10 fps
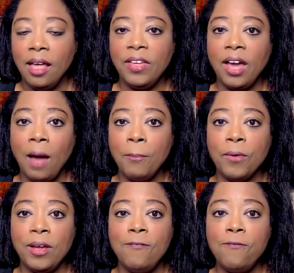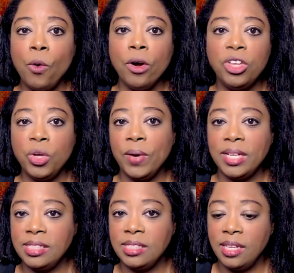They operate four
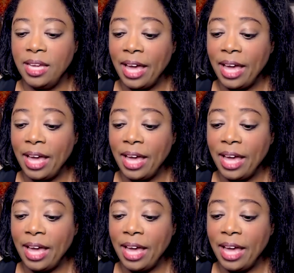U.S.